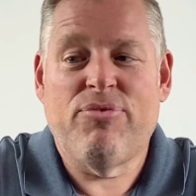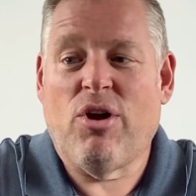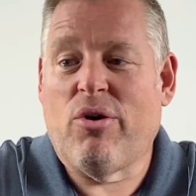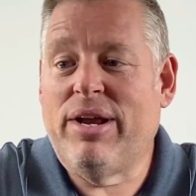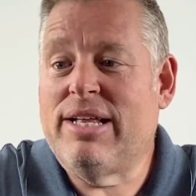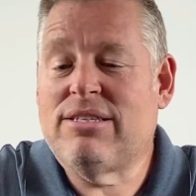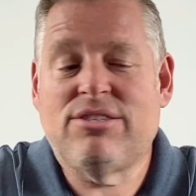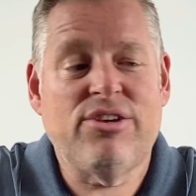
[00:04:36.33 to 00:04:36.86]
our
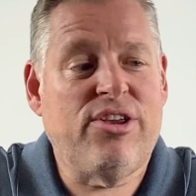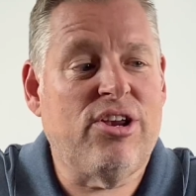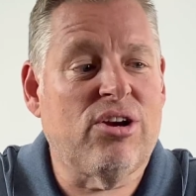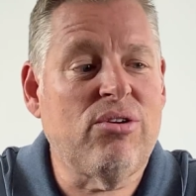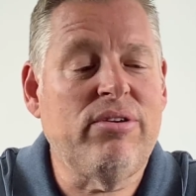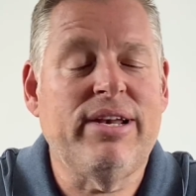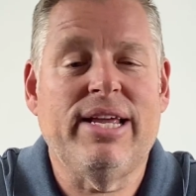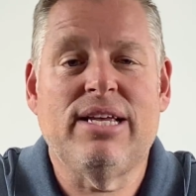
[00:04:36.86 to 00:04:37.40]

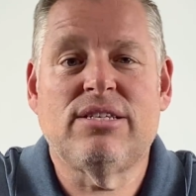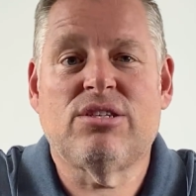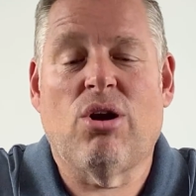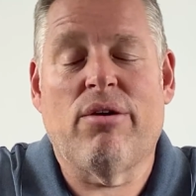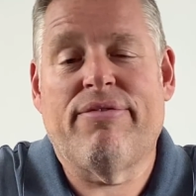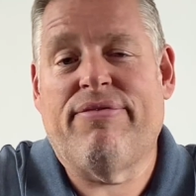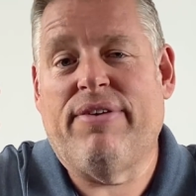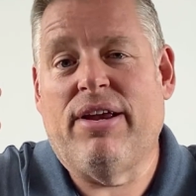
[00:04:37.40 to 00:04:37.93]
insecurities,
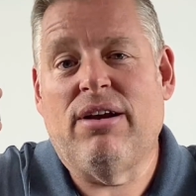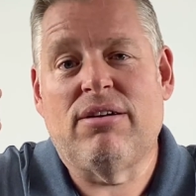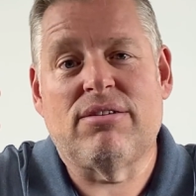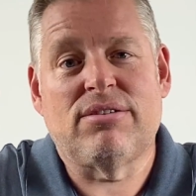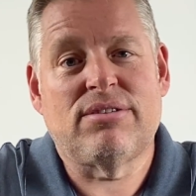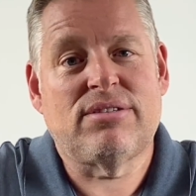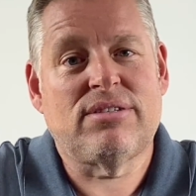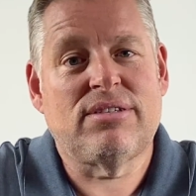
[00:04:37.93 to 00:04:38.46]
our
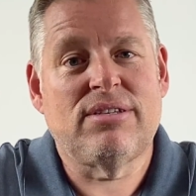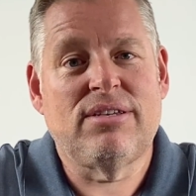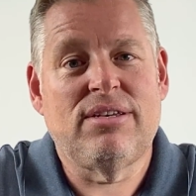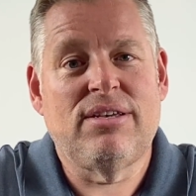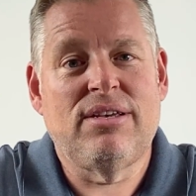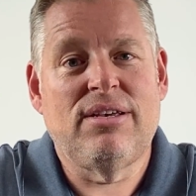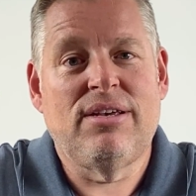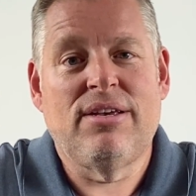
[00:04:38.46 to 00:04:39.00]
fears,
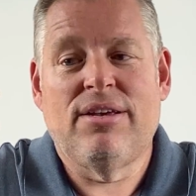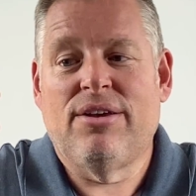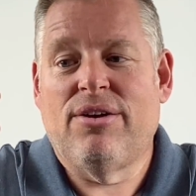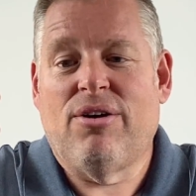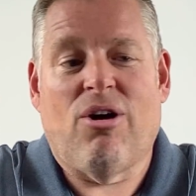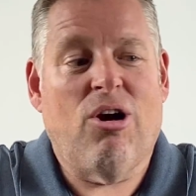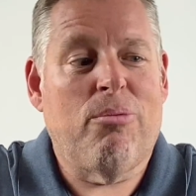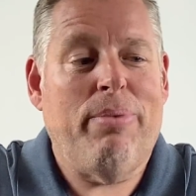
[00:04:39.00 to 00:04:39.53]

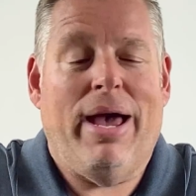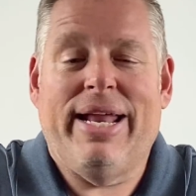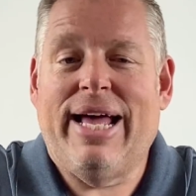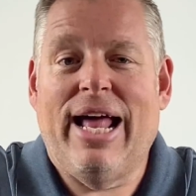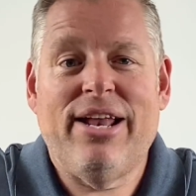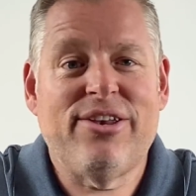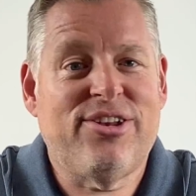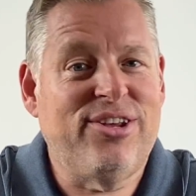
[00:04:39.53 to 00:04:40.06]
our bad
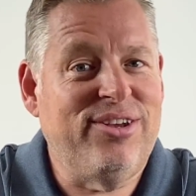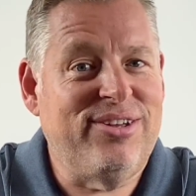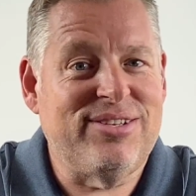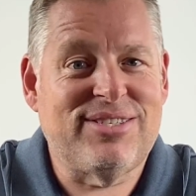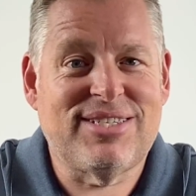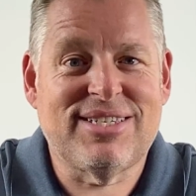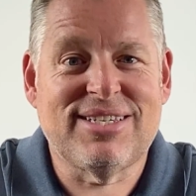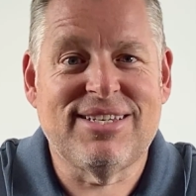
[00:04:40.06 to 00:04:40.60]

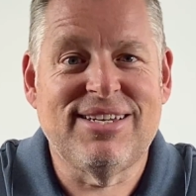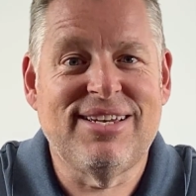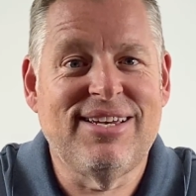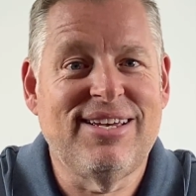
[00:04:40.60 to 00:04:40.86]
attitudes,